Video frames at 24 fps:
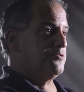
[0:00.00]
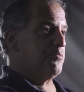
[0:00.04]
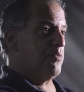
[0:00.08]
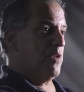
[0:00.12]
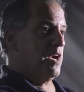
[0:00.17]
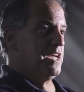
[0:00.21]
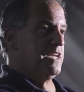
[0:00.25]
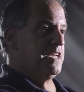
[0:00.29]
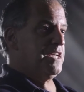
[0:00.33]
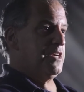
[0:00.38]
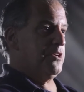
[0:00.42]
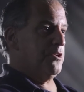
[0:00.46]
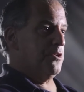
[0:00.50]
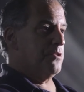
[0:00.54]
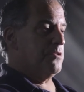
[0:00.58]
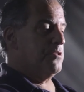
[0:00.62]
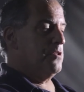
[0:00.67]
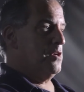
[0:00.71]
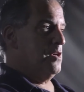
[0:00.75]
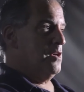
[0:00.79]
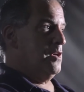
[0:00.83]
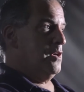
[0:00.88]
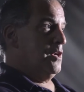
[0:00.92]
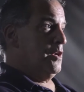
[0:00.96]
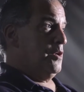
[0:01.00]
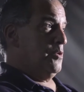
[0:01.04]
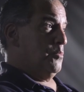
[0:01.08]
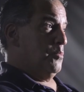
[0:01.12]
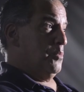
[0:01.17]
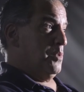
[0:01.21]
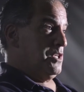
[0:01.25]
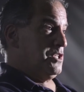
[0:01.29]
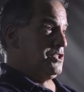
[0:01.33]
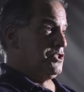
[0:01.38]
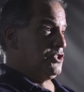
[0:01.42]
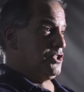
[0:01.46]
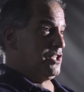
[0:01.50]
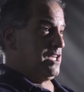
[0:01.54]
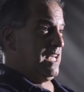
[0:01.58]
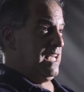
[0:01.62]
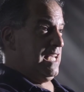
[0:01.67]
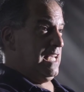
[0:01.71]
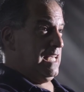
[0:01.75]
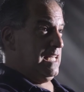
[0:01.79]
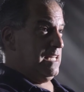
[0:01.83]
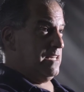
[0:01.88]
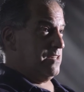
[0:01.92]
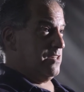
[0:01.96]
his right ear, which
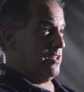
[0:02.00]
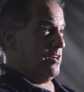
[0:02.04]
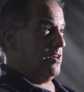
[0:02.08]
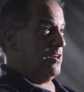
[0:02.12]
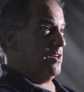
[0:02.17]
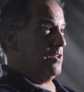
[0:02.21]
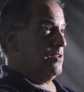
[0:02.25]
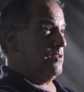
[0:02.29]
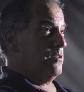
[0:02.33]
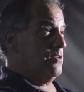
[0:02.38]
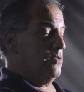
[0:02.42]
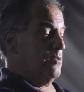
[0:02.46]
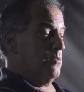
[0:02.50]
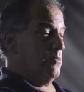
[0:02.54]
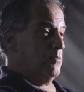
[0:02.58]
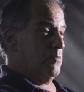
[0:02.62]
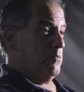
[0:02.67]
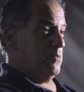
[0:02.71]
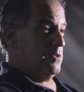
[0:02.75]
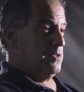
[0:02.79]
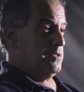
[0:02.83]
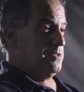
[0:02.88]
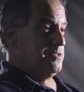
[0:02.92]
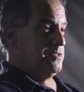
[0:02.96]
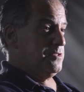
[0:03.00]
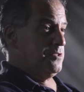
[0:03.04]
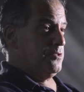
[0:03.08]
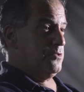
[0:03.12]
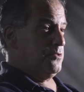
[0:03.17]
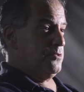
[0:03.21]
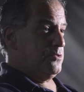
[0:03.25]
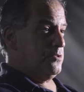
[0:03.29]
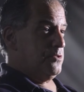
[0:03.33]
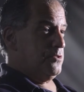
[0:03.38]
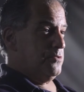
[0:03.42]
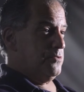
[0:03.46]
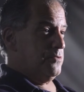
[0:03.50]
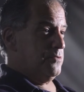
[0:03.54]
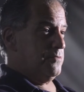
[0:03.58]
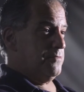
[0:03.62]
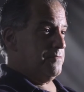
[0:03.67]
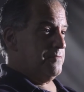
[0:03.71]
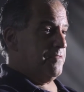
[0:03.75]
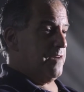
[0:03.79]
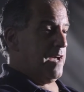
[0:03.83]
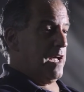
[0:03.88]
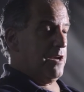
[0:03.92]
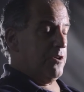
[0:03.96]
he thought was due
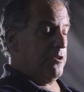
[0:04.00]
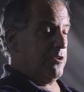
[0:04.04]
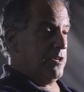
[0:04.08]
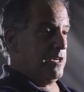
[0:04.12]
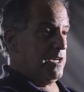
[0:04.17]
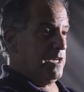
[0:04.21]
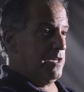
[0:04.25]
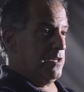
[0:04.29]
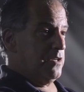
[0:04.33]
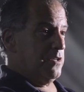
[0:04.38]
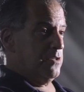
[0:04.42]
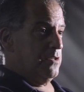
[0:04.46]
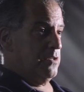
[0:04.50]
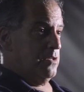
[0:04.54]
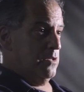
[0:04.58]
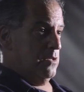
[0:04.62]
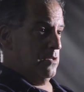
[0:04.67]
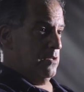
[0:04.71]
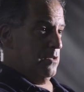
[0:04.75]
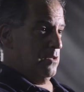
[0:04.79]
to firing